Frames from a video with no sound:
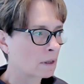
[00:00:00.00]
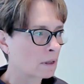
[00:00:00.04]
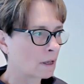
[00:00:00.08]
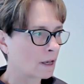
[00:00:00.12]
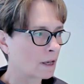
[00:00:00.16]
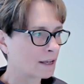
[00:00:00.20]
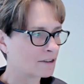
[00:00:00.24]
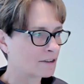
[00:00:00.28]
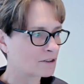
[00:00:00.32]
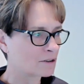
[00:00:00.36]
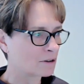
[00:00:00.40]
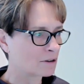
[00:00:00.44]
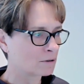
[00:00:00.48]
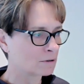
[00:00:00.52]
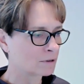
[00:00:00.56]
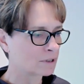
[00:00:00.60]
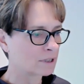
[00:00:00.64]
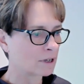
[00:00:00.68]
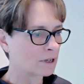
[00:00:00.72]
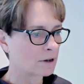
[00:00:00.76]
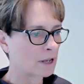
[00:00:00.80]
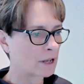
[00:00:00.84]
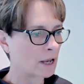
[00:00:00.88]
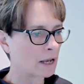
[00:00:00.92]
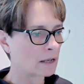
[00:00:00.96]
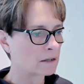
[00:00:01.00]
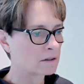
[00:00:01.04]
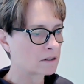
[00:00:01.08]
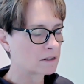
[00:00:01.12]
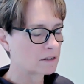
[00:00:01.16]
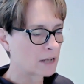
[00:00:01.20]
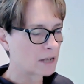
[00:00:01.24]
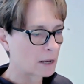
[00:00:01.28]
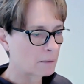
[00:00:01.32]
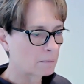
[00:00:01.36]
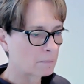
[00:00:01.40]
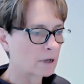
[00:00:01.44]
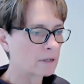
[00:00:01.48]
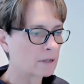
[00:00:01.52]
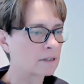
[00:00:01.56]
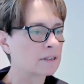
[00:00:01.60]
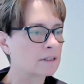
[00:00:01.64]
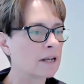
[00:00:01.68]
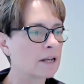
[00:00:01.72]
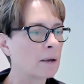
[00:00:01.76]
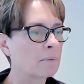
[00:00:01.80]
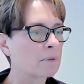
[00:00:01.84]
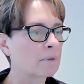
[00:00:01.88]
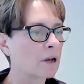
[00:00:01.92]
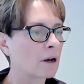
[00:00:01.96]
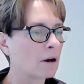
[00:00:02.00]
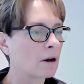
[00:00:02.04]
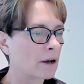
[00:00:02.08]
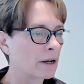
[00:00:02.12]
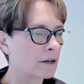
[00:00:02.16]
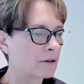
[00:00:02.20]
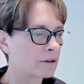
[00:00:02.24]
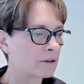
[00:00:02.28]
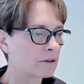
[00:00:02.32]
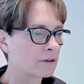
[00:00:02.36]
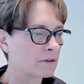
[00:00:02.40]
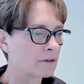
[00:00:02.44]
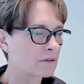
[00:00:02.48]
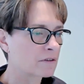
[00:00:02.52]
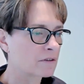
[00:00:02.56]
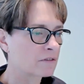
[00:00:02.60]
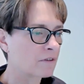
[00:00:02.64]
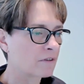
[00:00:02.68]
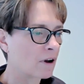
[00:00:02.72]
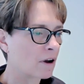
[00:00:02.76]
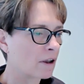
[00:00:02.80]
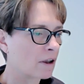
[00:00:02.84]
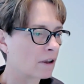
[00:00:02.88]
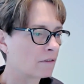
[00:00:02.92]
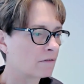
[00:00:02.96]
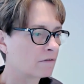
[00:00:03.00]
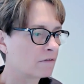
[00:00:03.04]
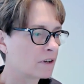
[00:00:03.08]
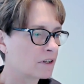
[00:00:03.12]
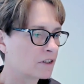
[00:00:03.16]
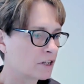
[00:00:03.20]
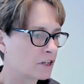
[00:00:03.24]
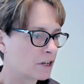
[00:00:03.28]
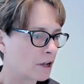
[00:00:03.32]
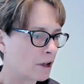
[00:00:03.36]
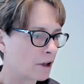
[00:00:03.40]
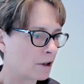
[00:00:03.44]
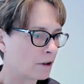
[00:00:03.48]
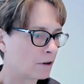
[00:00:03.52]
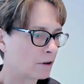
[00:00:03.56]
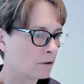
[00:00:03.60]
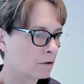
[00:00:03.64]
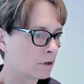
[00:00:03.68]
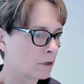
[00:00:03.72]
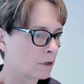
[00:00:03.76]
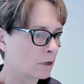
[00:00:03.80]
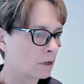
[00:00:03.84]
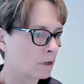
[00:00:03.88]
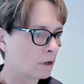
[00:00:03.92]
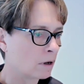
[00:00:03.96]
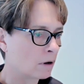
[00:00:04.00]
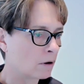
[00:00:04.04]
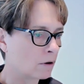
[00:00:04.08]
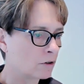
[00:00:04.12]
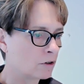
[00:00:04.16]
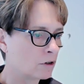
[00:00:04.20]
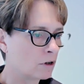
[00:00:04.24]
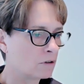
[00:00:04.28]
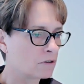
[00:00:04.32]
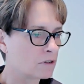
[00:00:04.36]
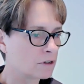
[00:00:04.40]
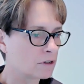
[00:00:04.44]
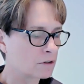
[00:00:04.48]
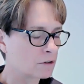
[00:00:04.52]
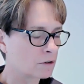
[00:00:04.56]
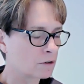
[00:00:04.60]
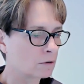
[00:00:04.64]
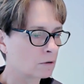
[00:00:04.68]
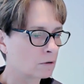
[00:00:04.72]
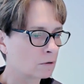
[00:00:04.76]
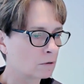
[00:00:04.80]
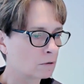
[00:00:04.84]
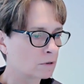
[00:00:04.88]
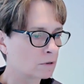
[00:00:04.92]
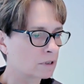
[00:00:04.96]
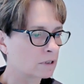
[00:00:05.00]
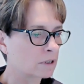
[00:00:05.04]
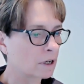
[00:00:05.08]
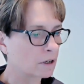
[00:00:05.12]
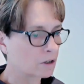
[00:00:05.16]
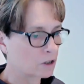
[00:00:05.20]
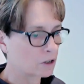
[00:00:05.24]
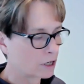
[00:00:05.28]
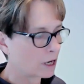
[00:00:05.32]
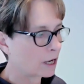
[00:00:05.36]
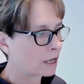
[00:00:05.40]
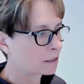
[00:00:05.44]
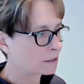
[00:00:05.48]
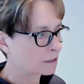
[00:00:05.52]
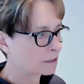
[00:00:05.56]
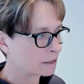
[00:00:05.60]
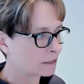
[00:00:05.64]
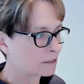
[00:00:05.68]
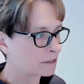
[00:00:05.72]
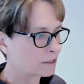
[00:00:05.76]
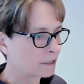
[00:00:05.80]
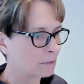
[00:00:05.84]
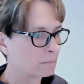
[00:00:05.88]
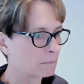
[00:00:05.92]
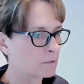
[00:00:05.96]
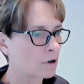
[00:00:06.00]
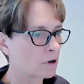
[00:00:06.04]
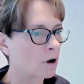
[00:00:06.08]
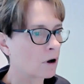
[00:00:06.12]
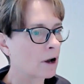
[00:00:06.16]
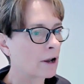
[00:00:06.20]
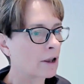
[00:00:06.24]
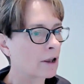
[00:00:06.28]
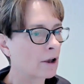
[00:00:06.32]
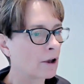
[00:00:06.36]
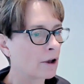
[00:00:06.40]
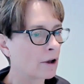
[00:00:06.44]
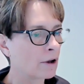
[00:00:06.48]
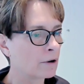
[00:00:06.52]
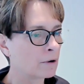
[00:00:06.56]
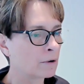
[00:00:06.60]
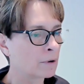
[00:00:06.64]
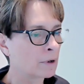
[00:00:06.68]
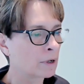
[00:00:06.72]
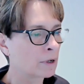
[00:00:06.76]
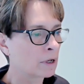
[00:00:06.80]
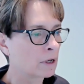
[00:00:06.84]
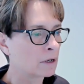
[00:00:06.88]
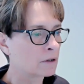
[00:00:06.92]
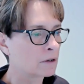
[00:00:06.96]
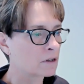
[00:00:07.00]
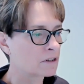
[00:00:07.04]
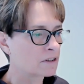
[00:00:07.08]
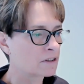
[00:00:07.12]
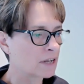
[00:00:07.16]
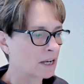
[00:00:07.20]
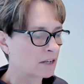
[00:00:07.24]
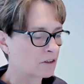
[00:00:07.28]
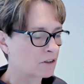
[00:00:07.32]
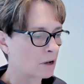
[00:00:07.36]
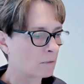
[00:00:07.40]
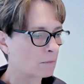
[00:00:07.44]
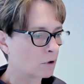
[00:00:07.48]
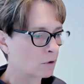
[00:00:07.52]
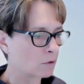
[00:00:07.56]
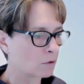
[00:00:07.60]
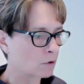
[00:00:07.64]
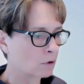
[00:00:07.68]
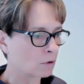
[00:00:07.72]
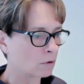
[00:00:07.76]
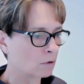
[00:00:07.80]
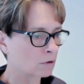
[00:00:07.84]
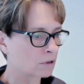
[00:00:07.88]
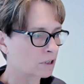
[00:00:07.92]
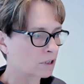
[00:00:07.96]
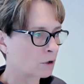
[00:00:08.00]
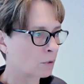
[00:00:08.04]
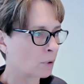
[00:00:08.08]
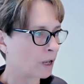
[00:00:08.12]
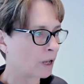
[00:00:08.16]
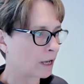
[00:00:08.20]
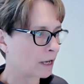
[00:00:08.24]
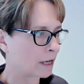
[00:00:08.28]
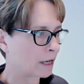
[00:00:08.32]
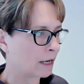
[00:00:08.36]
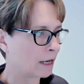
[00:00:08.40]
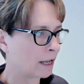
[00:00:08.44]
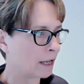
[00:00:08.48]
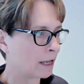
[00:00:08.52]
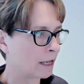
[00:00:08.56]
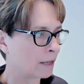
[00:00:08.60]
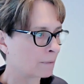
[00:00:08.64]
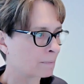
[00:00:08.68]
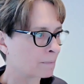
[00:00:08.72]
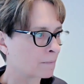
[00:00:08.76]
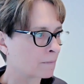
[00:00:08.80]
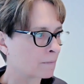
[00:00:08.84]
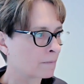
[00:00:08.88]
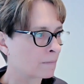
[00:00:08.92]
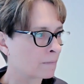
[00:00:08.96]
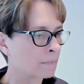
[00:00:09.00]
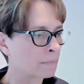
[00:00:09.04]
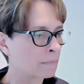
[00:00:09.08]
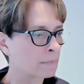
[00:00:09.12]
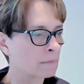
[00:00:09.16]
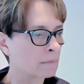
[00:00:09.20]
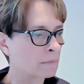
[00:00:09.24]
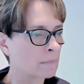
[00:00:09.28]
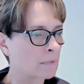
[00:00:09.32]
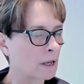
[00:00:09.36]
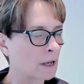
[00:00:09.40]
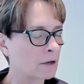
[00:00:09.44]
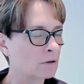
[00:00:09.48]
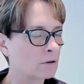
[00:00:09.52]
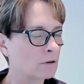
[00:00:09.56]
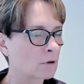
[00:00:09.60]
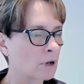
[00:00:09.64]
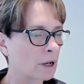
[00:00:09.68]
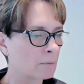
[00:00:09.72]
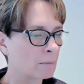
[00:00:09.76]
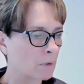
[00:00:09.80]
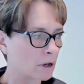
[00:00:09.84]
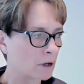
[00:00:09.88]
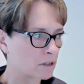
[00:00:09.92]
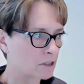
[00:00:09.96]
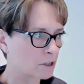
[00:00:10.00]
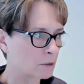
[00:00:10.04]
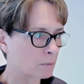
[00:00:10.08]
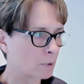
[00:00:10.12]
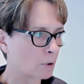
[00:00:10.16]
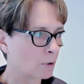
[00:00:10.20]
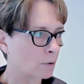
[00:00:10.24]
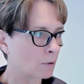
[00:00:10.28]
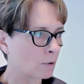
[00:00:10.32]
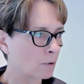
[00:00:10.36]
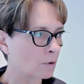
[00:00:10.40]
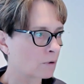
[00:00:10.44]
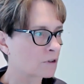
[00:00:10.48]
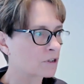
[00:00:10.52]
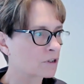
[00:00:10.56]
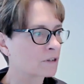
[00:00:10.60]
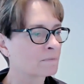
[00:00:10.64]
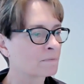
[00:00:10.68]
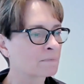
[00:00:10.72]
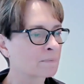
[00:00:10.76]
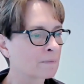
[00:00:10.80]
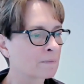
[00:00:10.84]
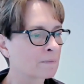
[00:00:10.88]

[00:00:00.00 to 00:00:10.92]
And you'll also get step-by-step guidance via video on using tools such as System.io to set up your course quickly. And you'll get my support.